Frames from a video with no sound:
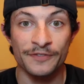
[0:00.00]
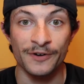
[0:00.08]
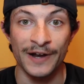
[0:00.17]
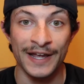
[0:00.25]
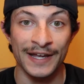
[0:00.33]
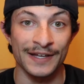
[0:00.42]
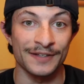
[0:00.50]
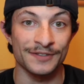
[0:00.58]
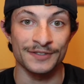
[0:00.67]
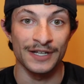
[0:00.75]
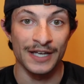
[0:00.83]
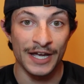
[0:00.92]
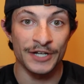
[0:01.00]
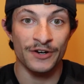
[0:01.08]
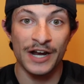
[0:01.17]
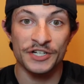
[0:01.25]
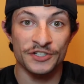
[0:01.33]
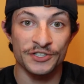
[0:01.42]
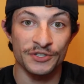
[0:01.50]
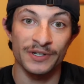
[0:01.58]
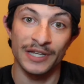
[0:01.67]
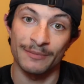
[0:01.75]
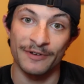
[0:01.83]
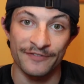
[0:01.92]
their hands. And you're actually
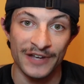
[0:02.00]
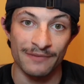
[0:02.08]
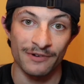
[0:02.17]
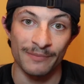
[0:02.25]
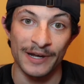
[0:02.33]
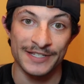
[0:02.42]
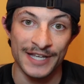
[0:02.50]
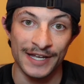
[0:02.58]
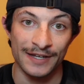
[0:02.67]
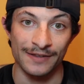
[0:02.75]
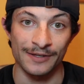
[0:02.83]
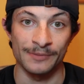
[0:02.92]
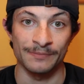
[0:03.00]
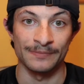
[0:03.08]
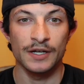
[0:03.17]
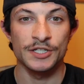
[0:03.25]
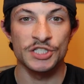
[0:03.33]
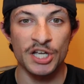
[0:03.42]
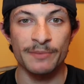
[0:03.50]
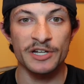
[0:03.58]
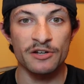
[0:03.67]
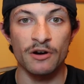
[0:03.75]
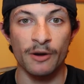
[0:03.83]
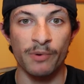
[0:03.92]
doing them a favor by taking them. Some
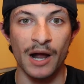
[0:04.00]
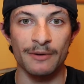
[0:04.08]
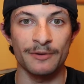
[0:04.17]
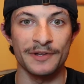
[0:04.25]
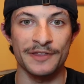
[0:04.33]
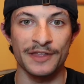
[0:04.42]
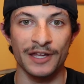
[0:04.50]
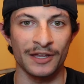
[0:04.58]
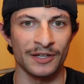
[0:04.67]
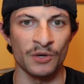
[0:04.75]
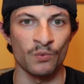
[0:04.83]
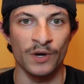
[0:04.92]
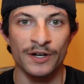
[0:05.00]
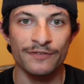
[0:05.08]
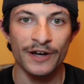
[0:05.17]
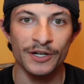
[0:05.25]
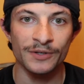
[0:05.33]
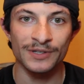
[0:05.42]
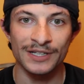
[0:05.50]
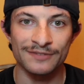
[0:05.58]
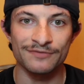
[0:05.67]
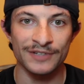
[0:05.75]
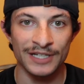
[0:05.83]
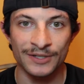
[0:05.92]
of you are probably thinking, like, what if I don't
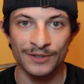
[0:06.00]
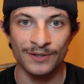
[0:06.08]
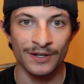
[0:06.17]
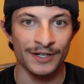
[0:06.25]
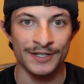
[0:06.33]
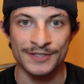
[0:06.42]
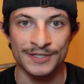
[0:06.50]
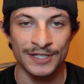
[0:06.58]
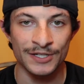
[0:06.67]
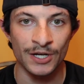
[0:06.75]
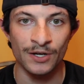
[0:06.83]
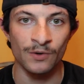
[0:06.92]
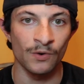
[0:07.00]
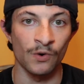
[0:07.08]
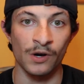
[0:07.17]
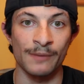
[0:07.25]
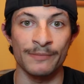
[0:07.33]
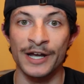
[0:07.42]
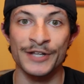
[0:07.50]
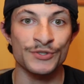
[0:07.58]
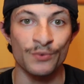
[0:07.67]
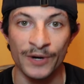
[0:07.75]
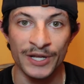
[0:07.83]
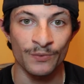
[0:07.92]
live near a casino or I'm not
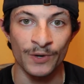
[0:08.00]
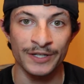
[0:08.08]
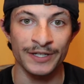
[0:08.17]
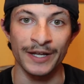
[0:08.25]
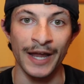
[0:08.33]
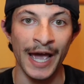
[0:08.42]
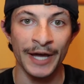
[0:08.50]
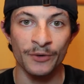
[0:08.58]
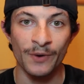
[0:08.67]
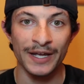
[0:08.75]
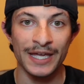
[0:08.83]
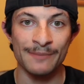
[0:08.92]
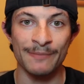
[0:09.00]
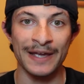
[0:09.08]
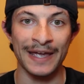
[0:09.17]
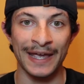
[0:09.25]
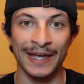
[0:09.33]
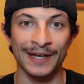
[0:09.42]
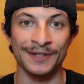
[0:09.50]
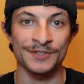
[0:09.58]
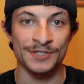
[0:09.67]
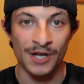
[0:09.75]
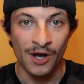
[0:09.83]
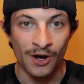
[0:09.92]
21 yet? How do I get my
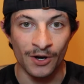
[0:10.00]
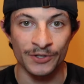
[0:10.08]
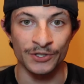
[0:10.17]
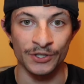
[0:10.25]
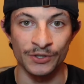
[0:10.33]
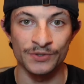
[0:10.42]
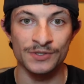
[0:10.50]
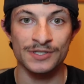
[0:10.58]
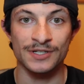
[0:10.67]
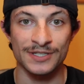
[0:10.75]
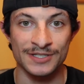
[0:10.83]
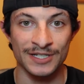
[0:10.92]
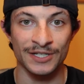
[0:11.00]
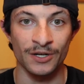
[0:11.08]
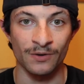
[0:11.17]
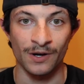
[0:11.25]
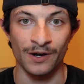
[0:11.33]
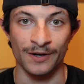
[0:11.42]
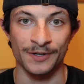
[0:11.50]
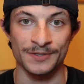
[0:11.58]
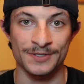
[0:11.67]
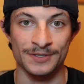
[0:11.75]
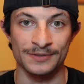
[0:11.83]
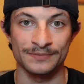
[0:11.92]
hands on used casino
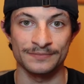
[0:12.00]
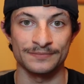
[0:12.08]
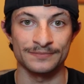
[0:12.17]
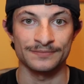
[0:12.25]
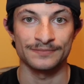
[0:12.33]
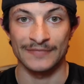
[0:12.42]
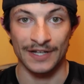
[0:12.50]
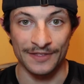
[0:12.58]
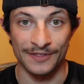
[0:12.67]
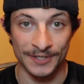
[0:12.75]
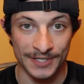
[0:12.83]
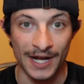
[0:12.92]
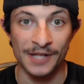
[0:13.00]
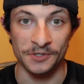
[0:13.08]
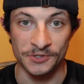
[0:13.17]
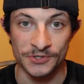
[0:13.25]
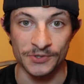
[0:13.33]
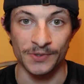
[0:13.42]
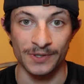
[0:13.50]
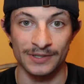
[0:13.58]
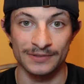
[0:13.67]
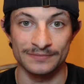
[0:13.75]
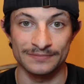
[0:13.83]
cards? The dollar store.